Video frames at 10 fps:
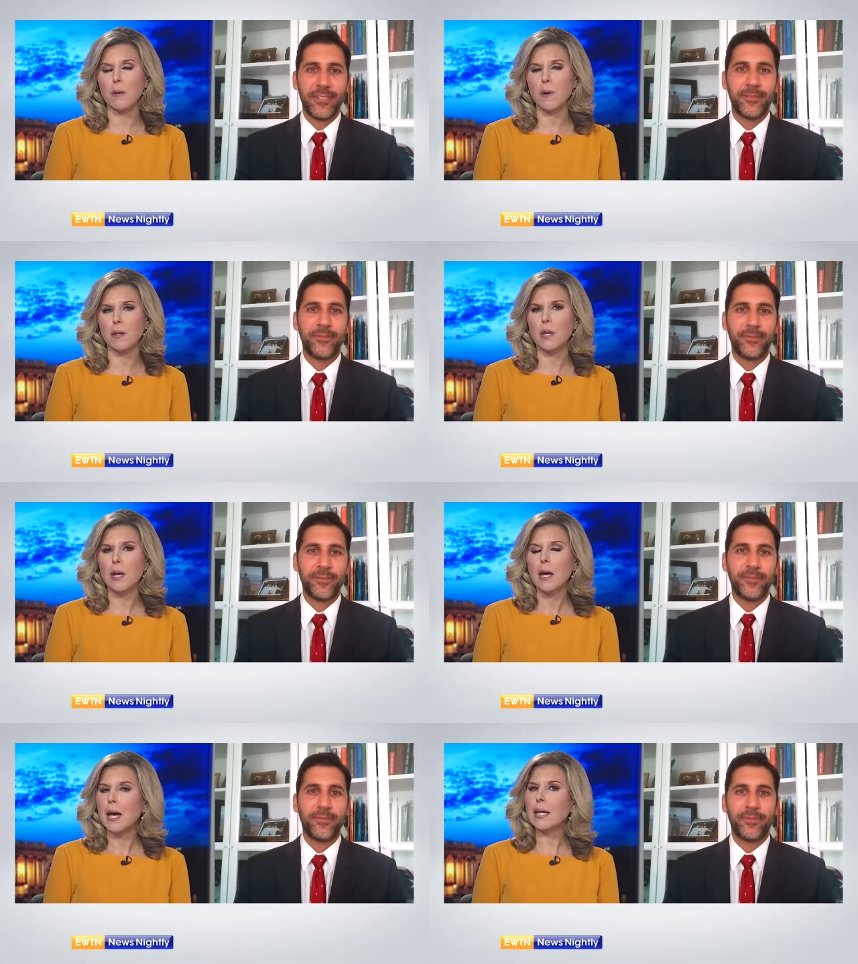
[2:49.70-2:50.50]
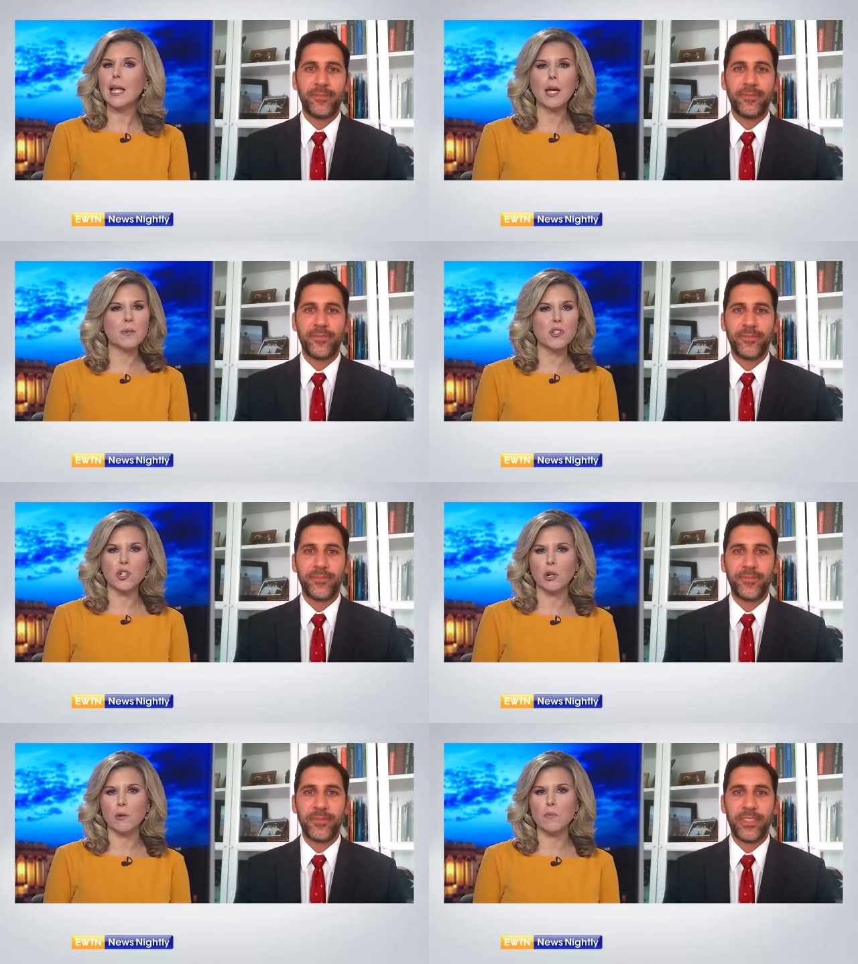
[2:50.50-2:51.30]
Speaker 1: month. In layman's
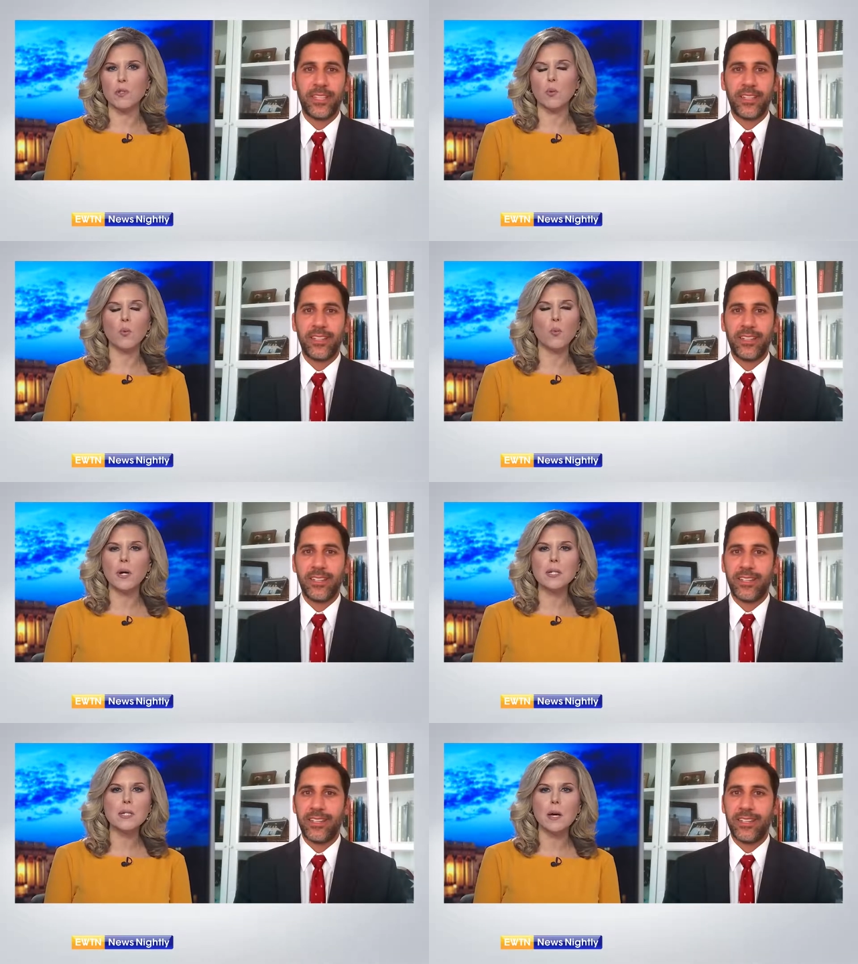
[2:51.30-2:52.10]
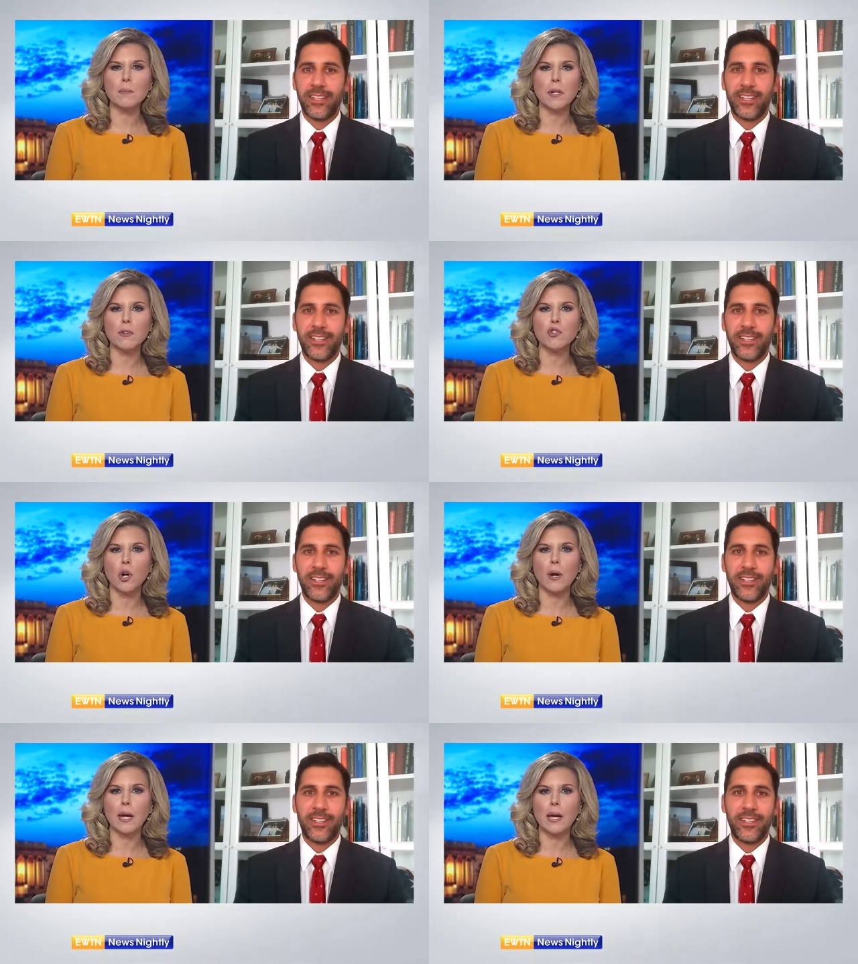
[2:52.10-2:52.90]
terms, what does that mean,
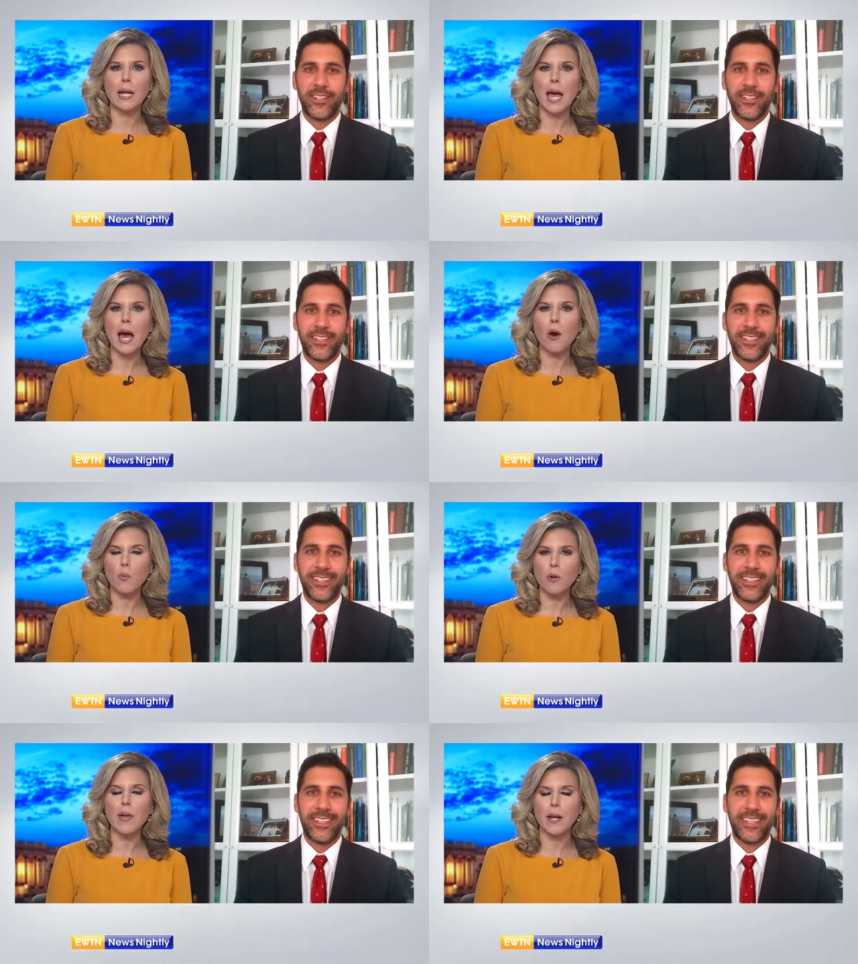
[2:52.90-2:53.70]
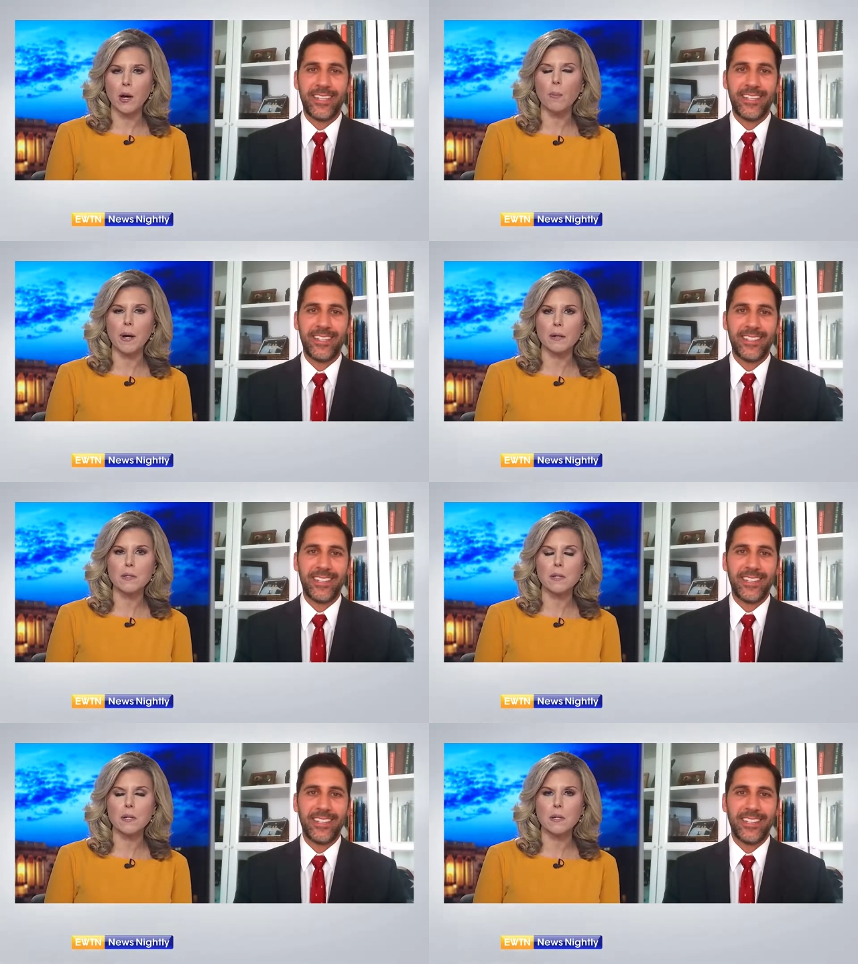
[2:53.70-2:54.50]
Joel, and how will that help
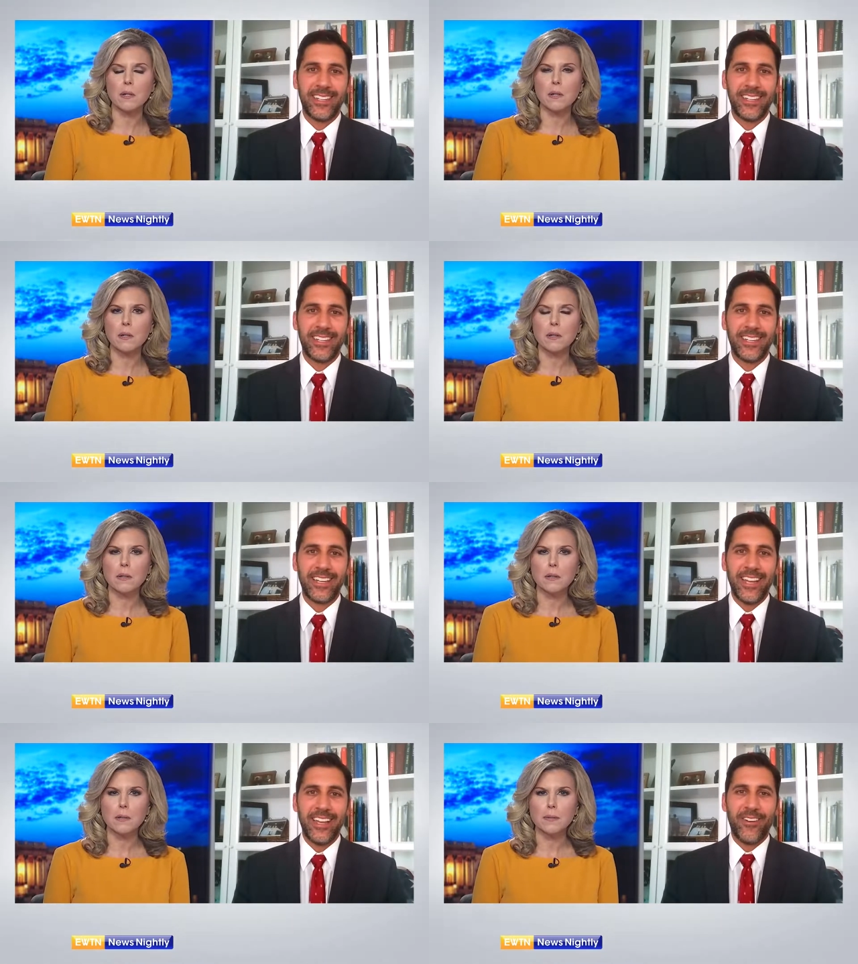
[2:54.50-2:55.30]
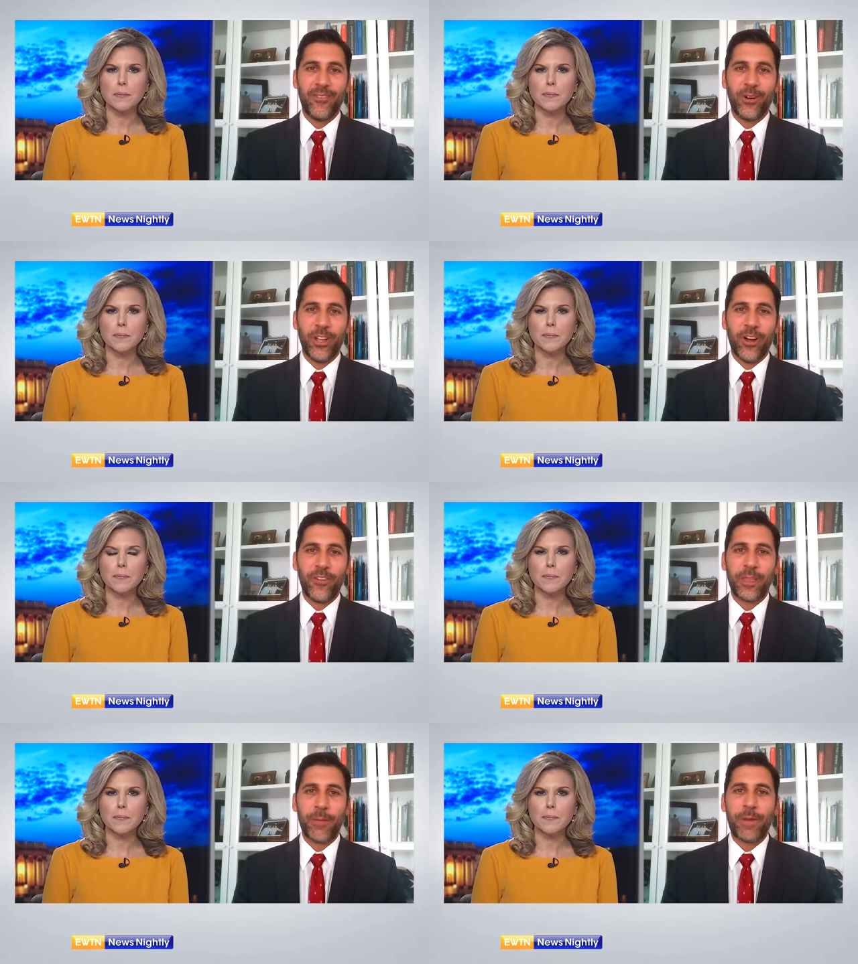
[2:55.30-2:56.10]
us?
Speaker 2: You know, well,
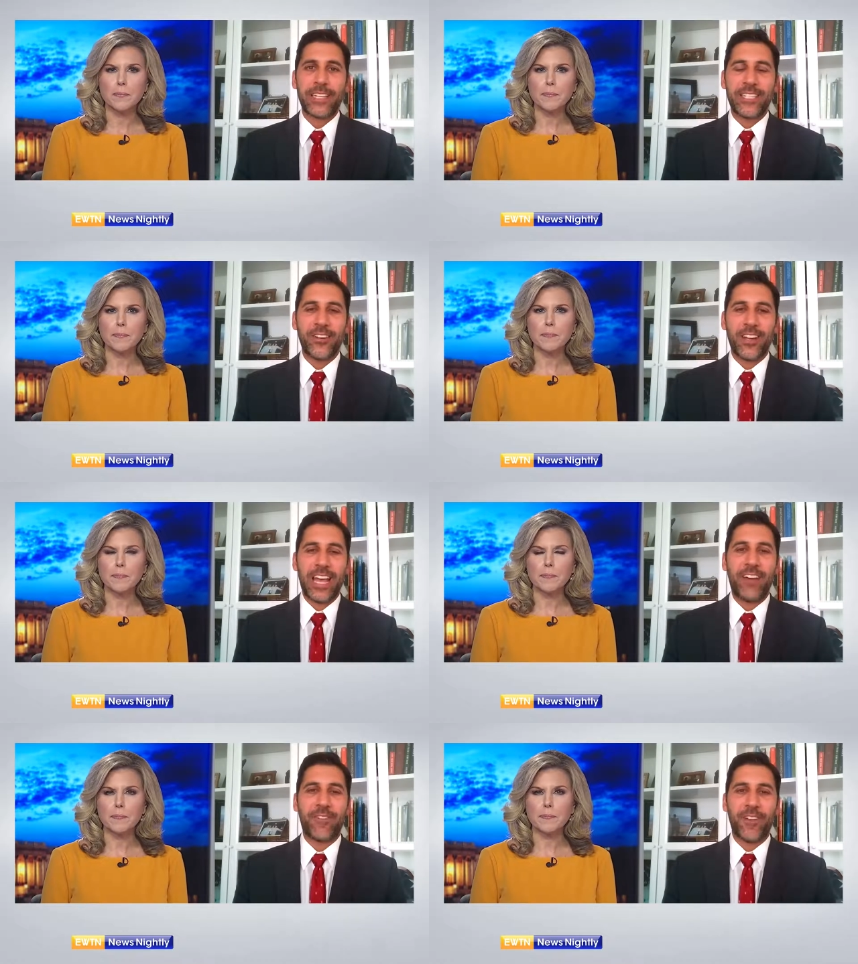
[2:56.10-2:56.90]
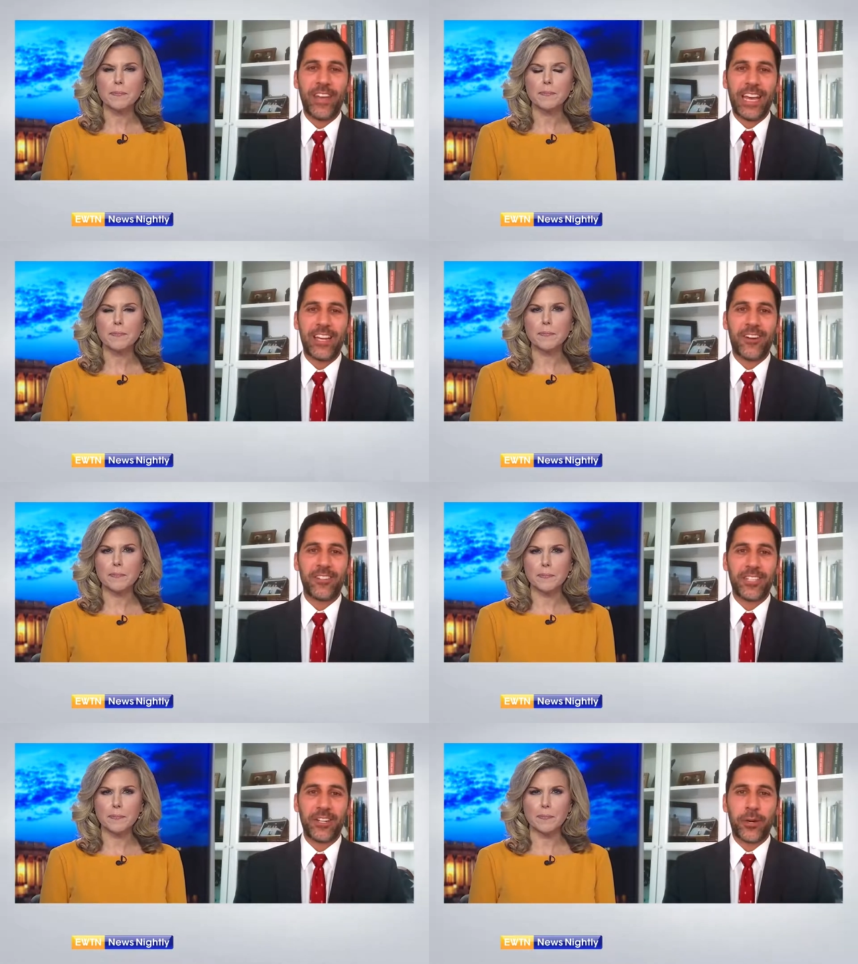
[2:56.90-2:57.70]
over the past year and a half, we have had our central